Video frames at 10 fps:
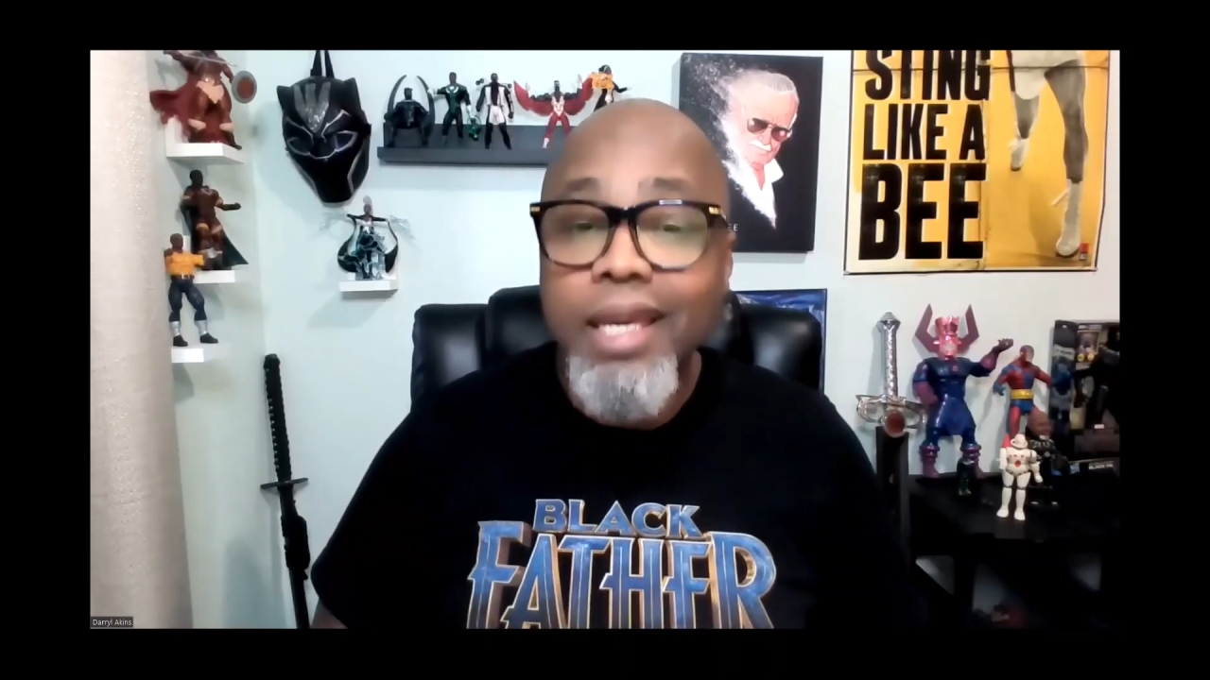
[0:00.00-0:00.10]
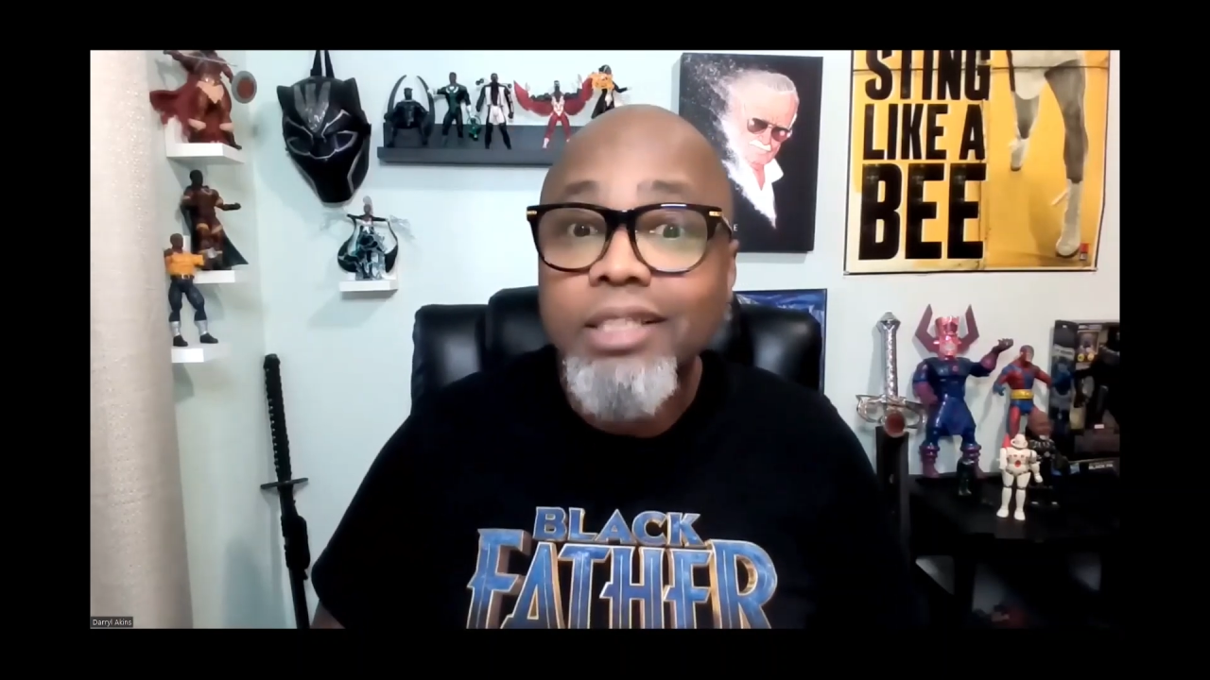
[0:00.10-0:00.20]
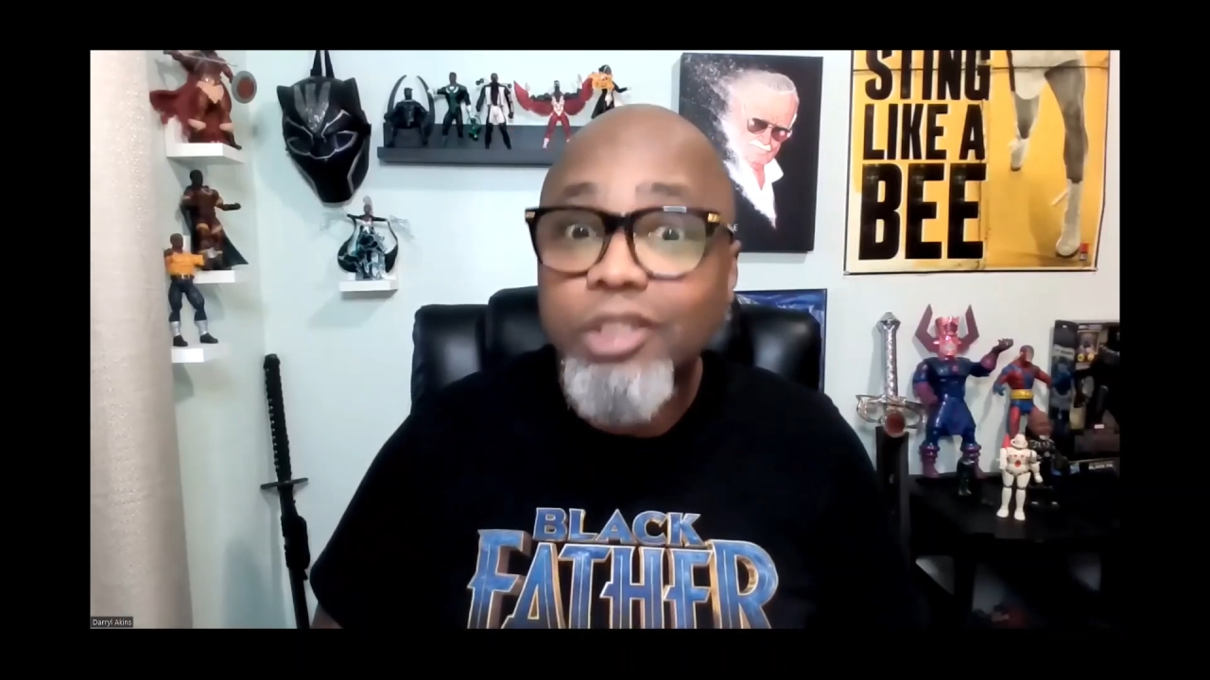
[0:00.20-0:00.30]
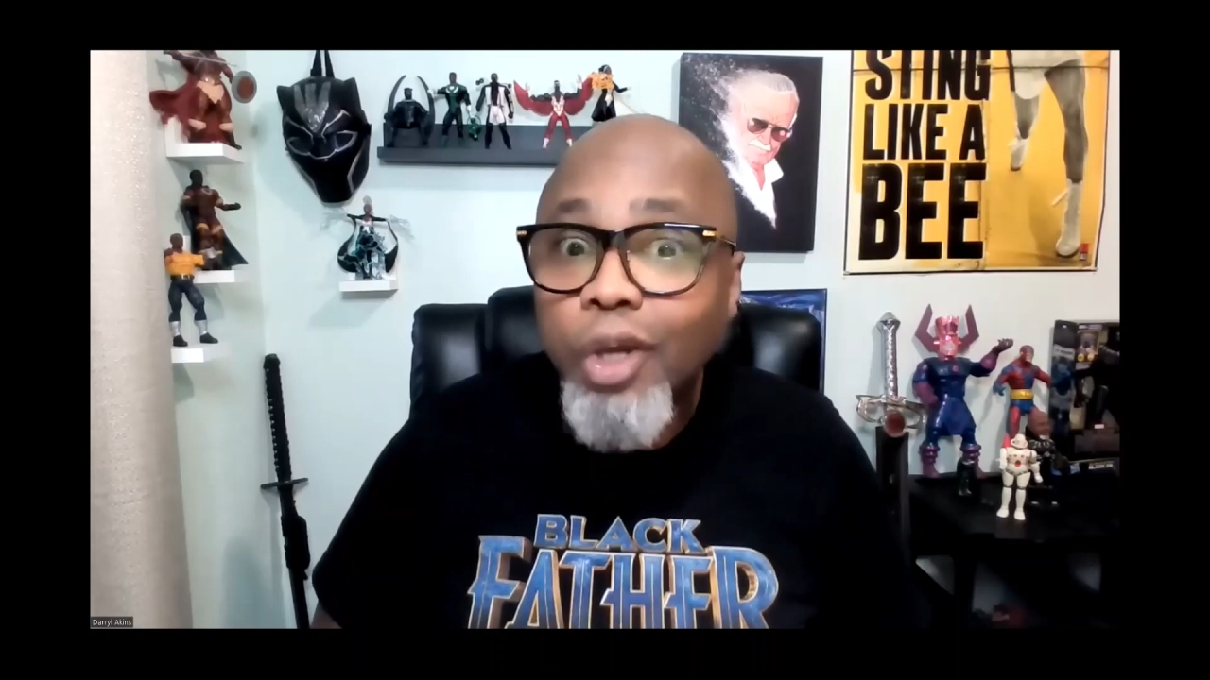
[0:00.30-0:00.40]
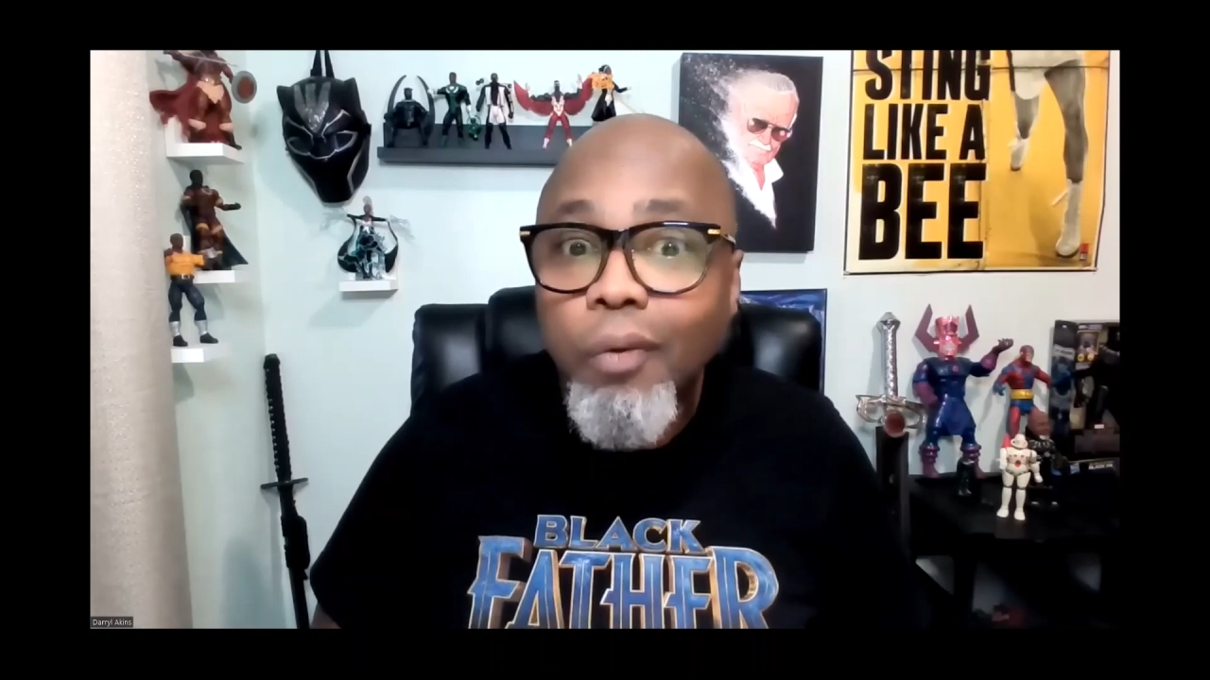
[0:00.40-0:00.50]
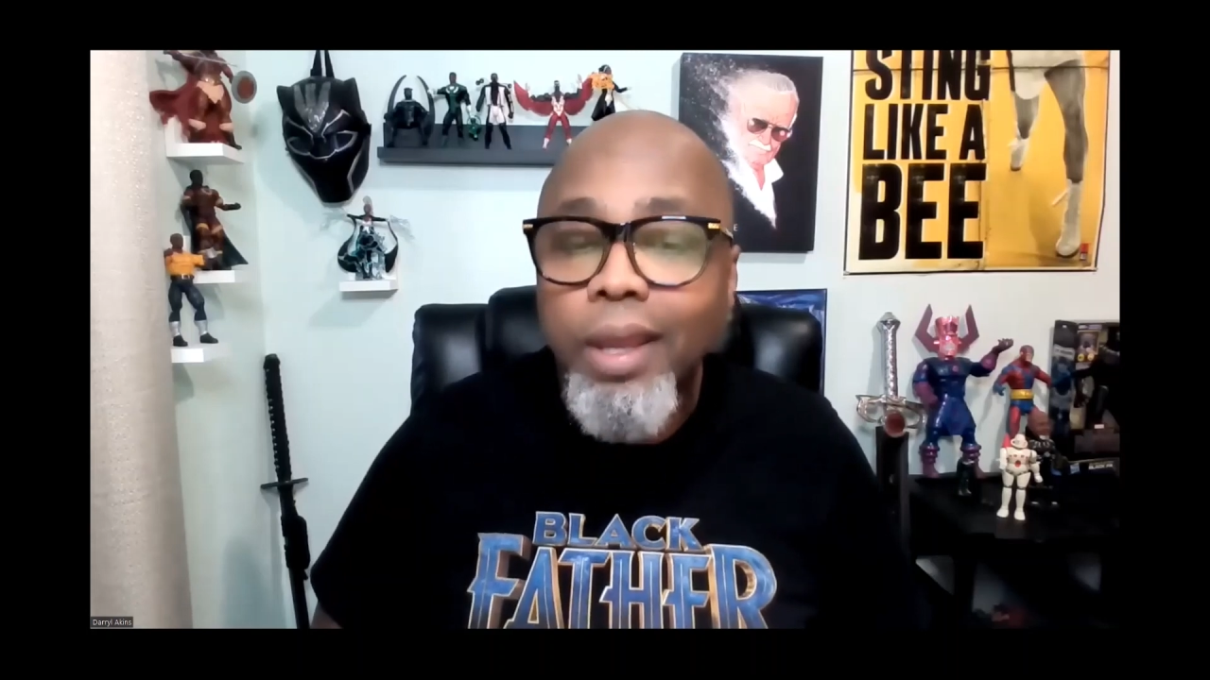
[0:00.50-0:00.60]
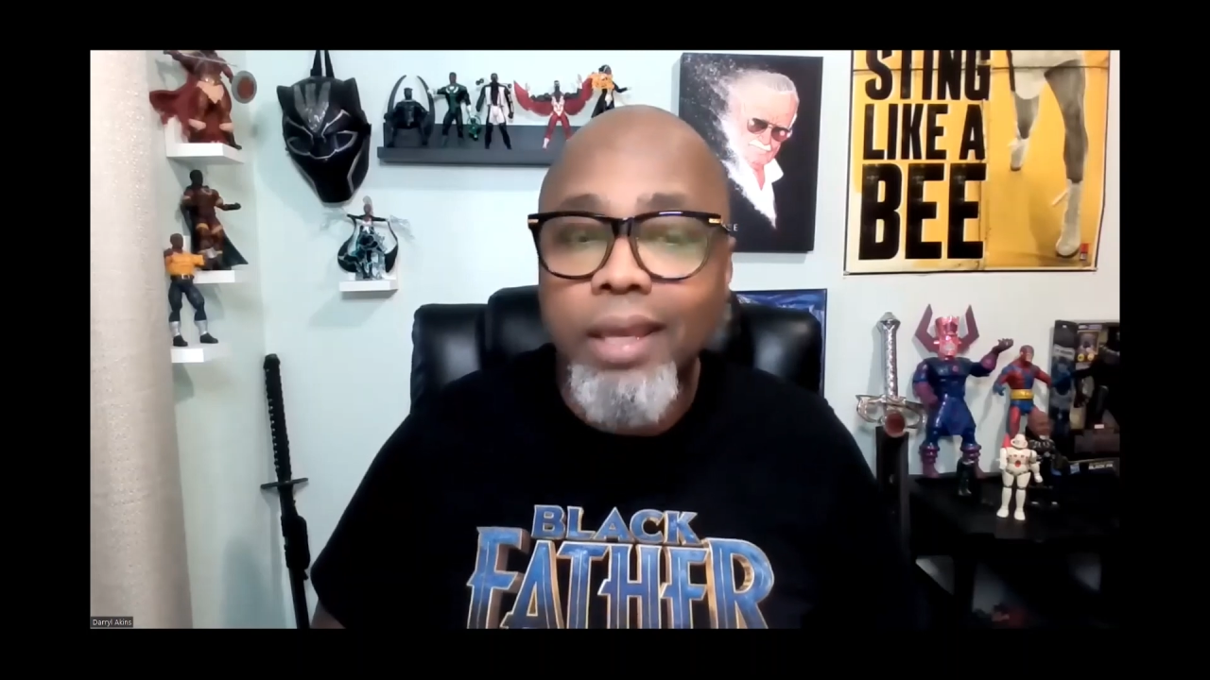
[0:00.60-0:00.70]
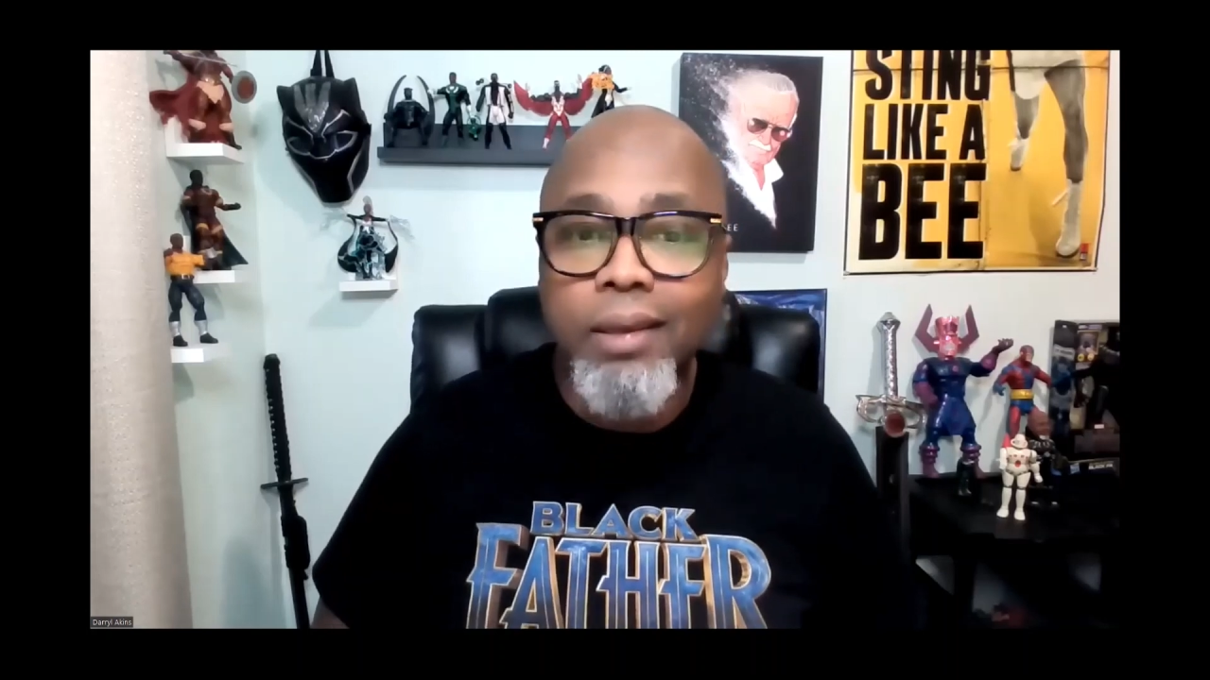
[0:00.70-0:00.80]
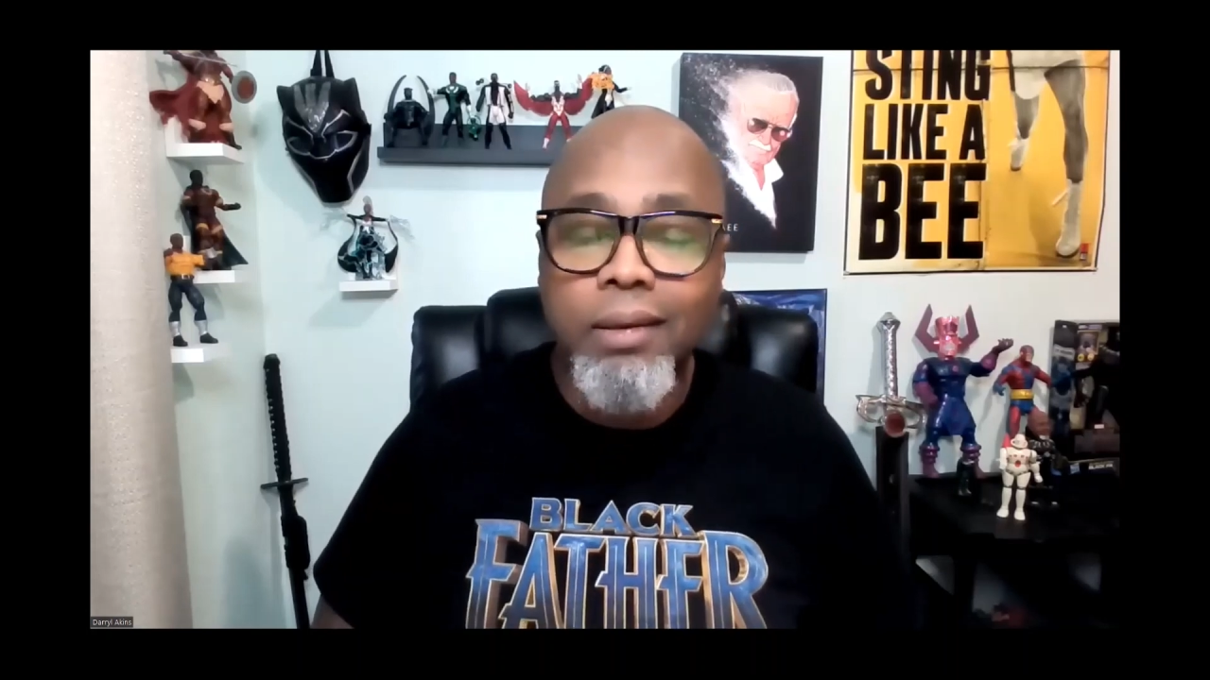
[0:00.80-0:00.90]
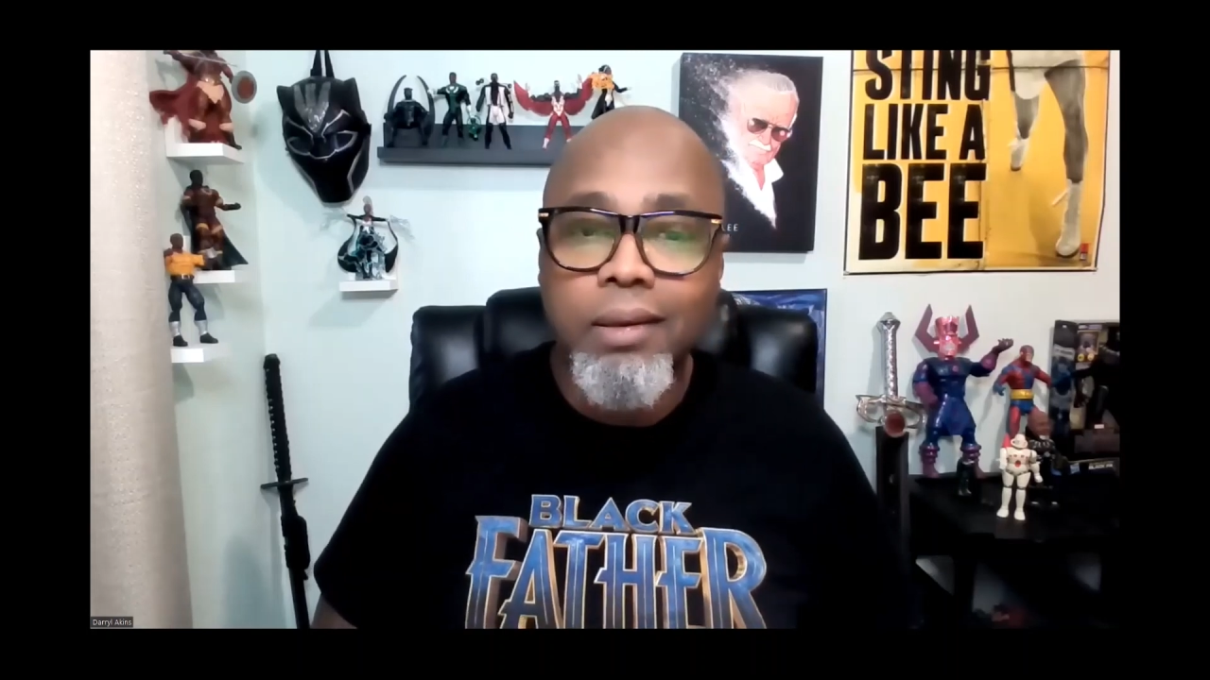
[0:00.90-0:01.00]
it's doing.